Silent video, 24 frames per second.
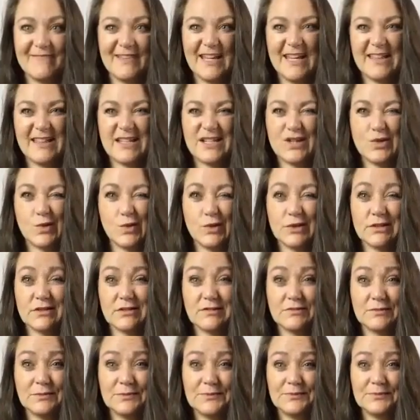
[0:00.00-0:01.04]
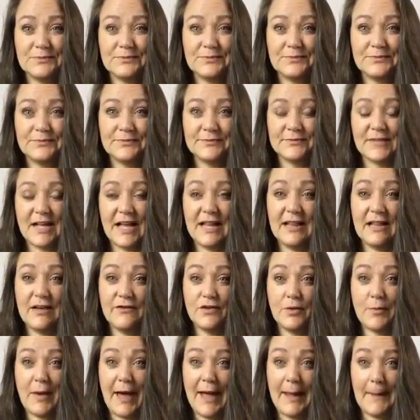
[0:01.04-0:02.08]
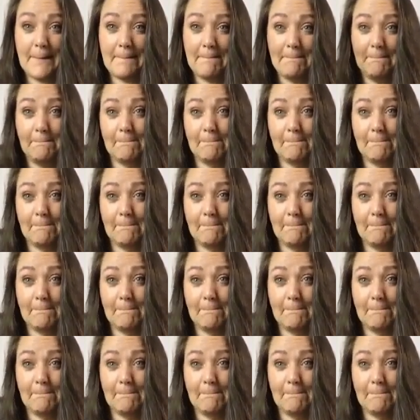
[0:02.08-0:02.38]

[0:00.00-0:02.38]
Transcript: Get the tools. Love you. Bye.